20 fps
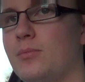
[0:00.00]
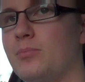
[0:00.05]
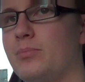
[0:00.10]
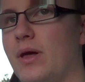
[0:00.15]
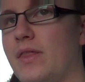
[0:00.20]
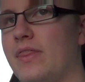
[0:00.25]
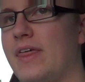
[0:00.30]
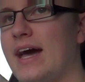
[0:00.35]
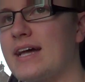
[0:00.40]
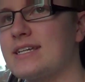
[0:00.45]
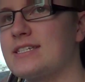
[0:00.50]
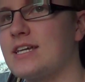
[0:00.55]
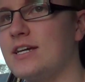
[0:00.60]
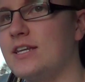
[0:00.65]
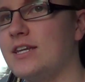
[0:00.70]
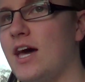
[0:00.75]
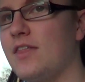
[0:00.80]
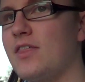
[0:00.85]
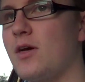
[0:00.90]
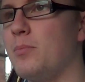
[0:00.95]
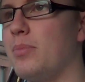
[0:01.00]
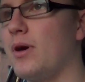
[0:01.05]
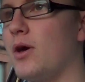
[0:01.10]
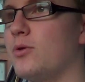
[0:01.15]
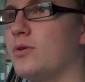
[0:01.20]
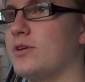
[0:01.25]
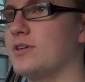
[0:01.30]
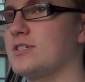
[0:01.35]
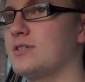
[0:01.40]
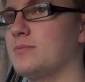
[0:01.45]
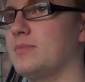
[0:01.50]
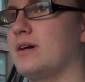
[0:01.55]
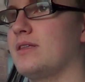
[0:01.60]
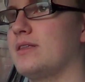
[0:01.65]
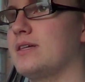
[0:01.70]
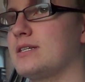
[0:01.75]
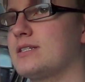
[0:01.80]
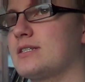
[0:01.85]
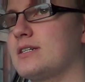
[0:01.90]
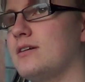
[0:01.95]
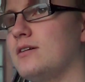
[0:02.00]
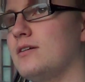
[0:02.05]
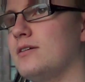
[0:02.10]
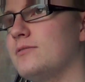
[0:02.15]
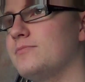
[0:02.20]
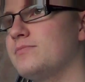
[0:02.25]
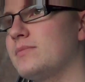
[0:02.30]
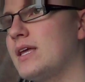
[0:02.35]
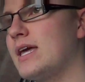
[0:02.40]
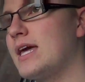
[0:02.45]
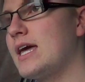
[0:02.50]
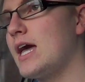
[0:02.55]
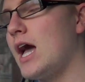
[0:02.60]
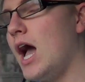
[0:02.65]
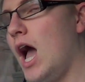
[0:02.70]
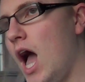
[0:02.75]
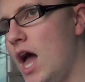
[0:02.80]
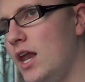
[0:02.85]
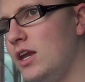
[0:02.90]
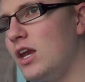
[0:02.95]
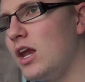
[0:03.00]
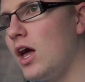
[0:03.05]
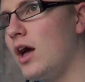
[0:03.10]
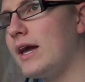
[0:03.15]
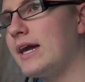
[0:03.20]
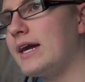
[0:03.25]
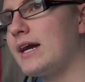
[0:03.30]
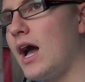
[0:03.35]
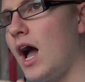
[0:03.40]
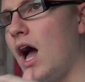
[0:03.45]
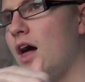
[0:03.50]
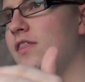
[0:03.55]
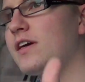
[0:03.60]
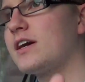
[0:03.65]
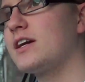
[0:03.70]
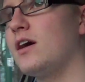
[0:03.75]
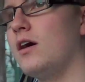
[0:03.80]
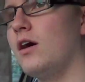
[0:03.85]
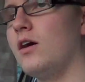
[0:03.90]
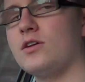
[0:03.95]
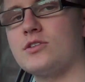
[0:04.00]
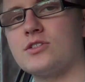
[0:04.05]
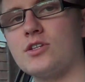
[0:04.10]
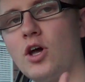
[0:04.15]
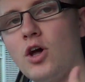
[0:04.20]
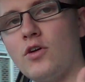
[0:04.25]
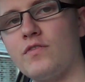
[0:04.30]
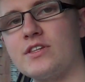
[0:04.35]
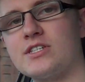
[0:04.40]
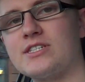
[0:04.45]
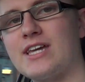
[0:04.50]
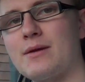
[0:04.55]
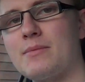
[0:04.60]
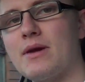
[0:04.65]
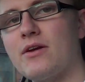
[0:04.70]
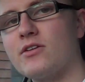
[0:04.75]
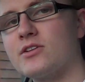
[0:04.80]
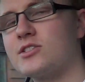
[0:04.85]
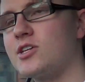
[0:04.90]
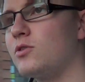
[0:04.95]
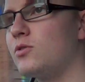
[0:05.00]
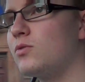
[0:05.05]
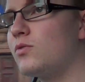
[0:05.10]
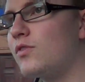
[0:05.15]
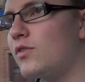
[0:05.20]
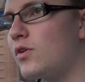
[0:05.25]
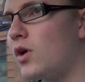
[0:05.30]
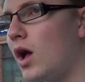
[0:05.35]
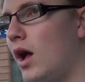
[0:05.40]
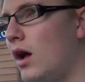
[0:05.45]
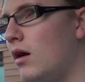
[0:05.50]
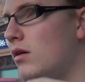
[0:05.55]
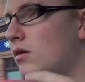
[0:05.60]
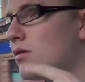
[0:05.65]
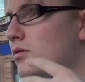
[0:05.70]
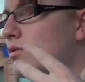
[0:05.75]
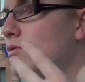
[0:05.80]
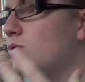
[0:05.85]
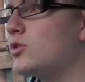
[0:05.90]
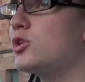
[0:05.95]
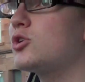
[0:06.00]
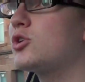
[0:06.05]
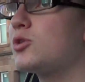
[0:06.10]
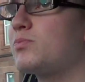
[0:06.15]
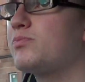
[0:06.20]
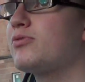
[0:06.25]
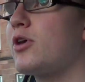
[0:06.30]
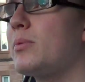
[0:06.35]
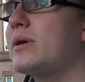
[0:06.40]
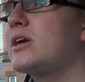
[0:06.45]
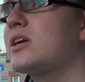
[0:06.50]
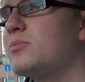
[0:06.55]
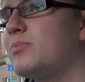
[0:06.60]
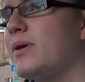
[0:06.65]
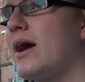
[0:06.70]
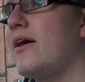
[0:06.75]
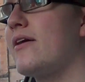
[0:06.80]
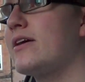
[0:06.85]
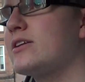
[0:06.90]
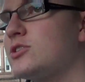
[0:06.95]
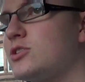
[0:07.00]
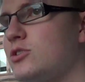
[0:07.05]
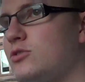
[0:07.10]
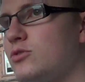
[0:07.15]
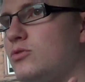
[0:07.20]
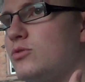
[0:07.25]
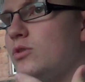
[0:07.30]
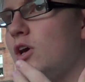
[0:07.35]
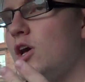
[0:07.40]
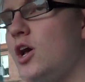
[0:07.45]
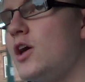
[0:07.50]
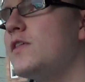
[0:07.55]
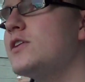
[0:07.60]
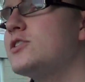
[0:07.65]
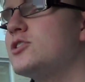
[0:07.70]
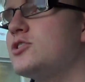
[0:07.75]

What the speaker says: But that's another bonus about this car. Unlike other cars of the same era, so you could probably compare it to the